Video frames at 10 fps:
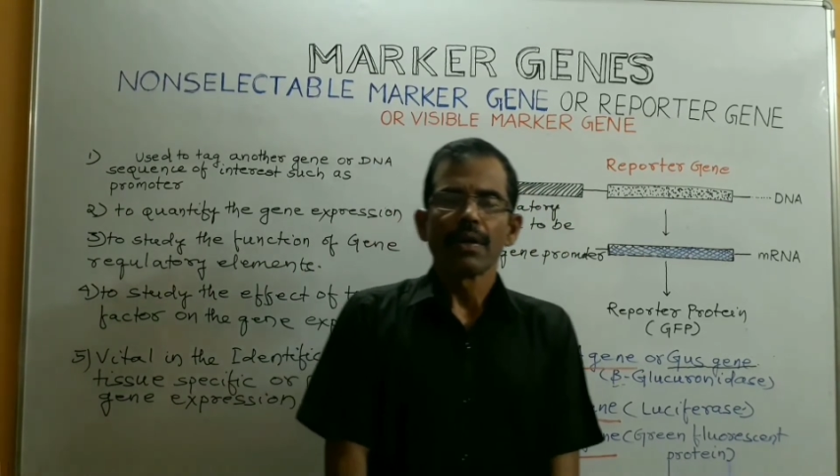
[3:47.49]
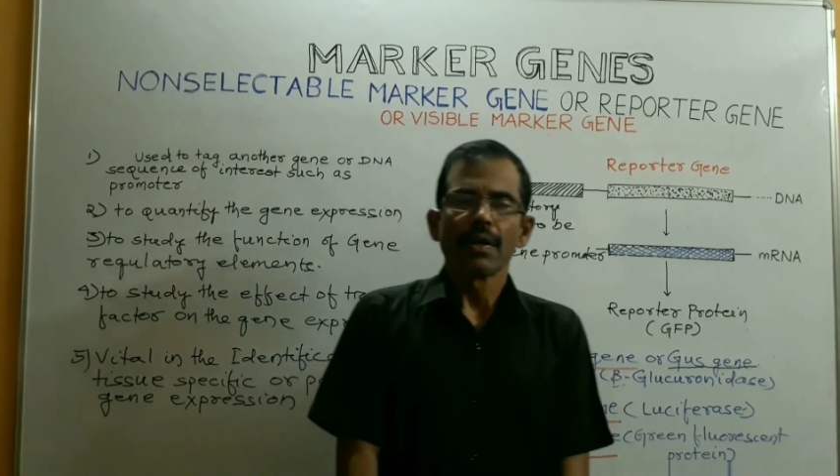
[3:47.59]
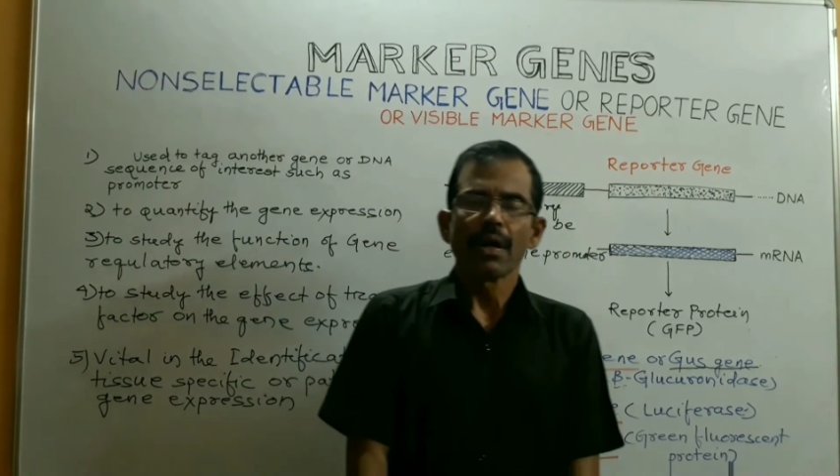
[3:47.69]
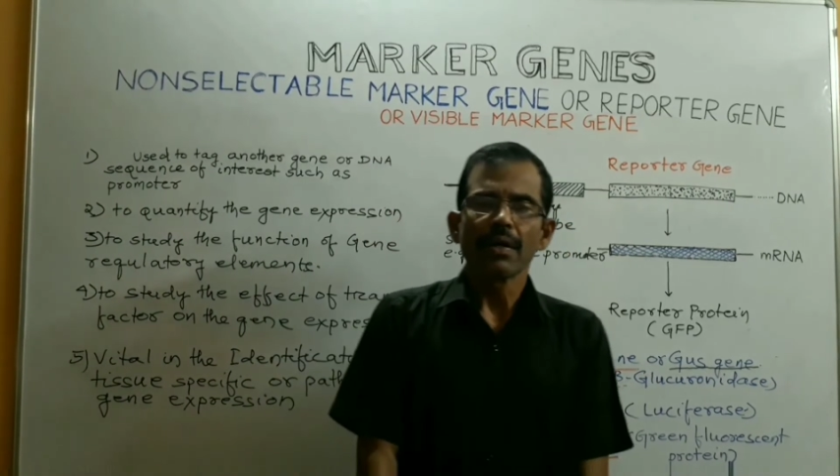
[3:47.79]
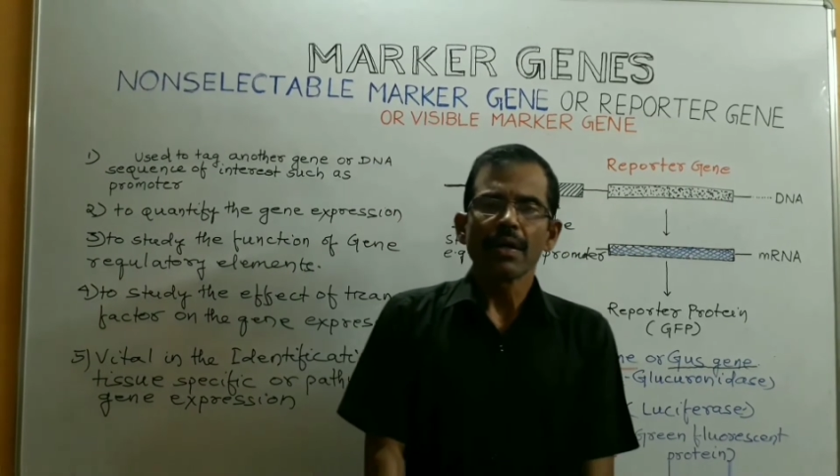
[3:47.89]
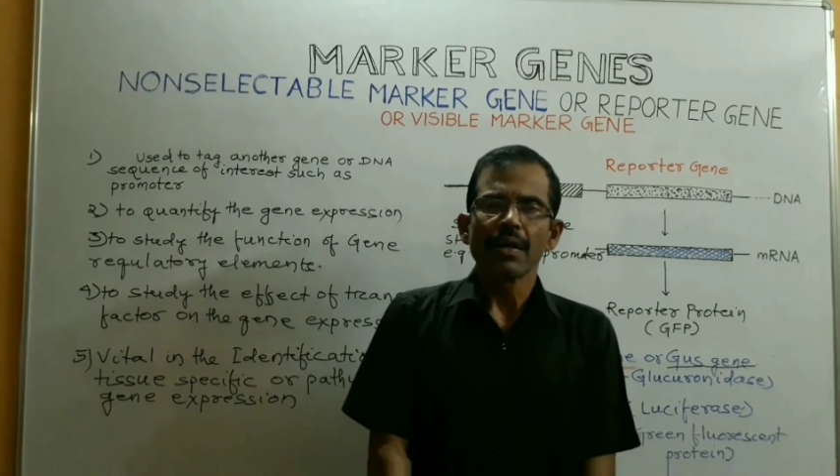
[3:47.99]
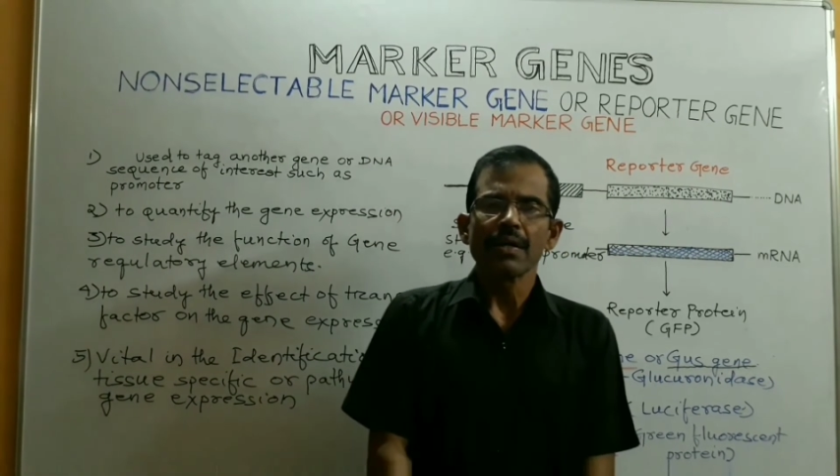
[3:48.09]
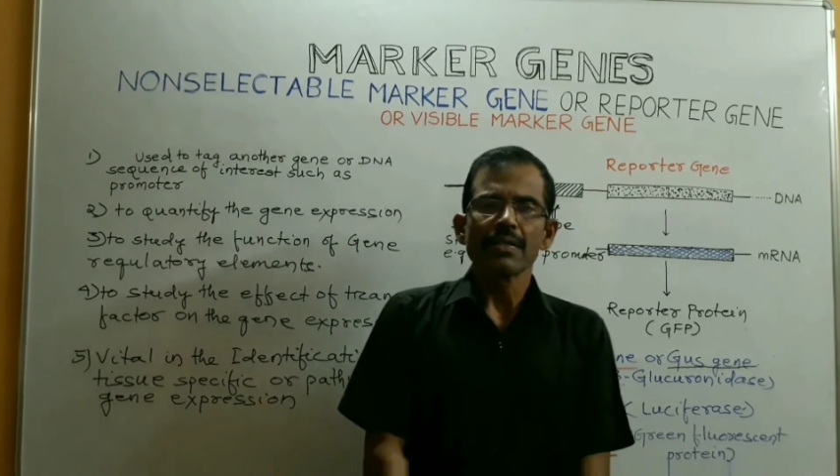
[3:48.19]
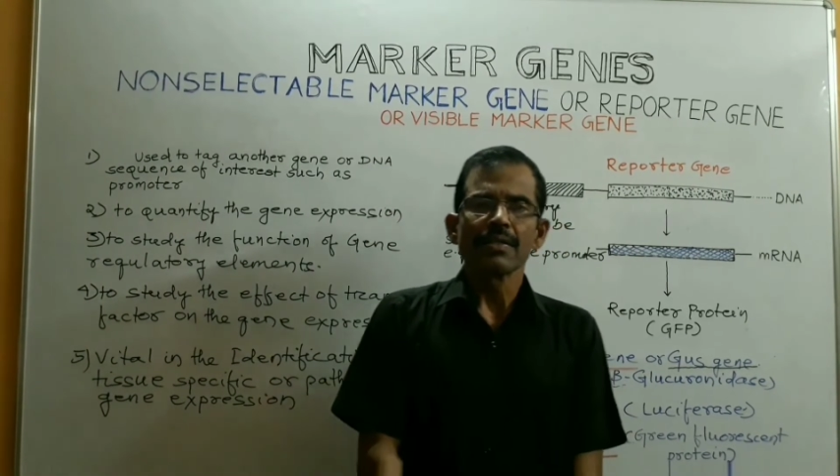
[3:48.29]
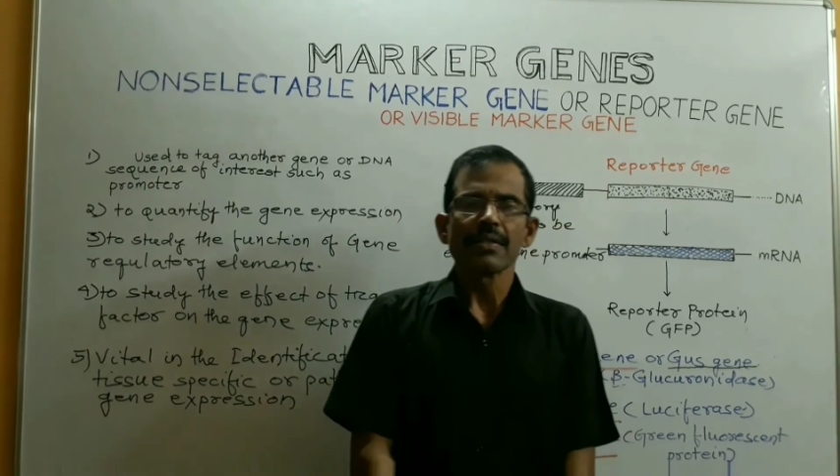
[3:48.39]

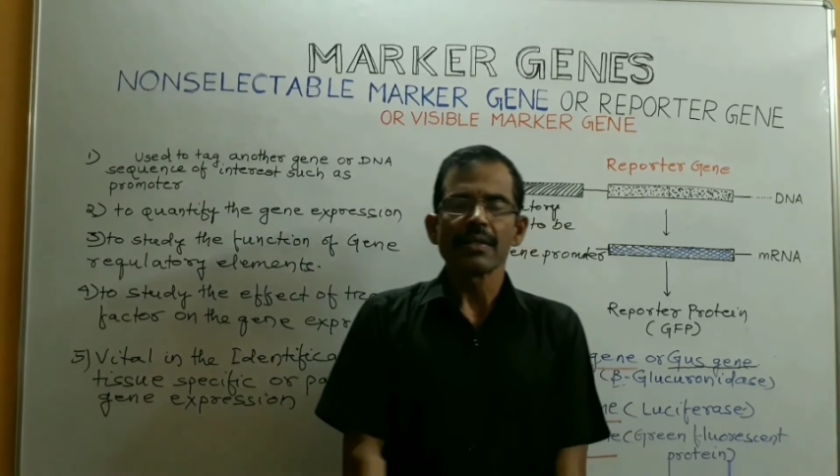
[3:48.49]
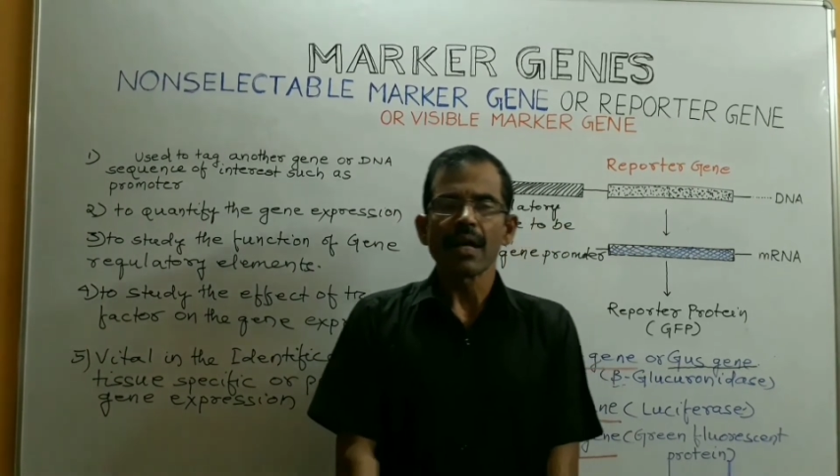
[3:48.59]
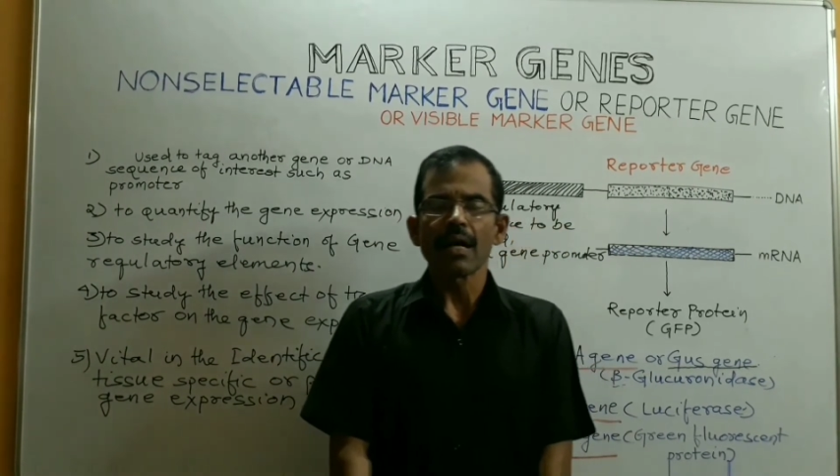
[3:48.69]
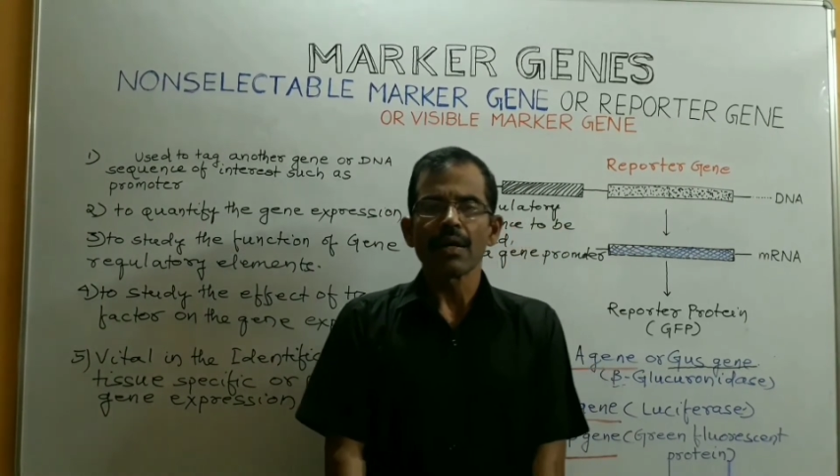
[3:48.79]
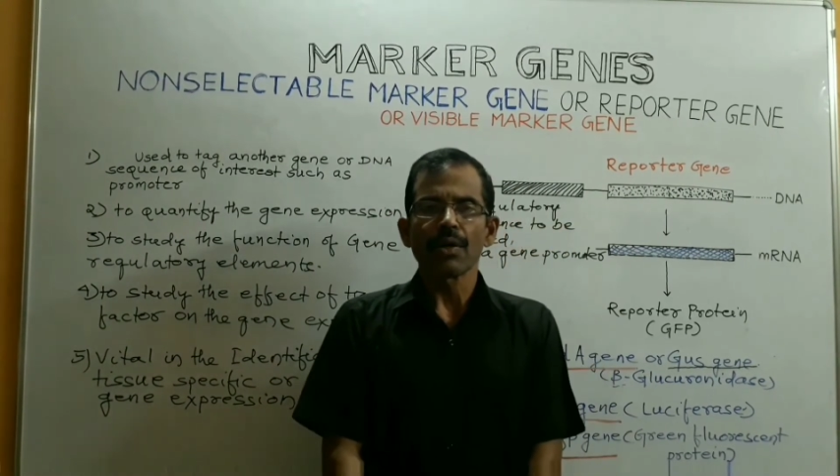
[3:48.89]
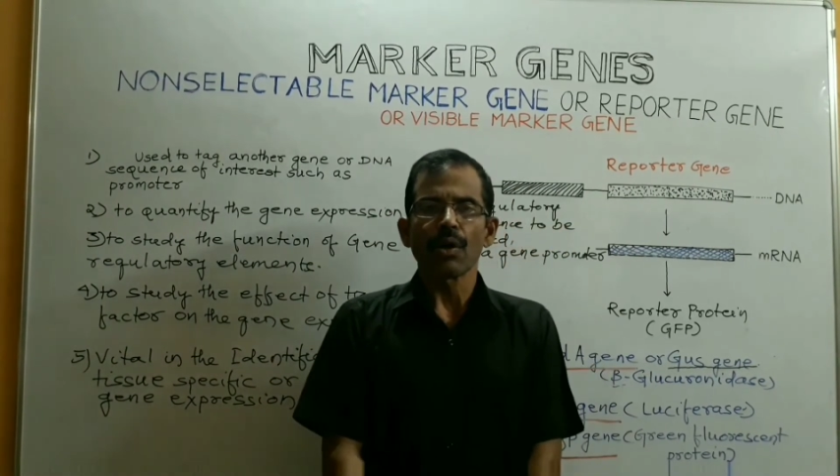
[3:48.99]
non-conditional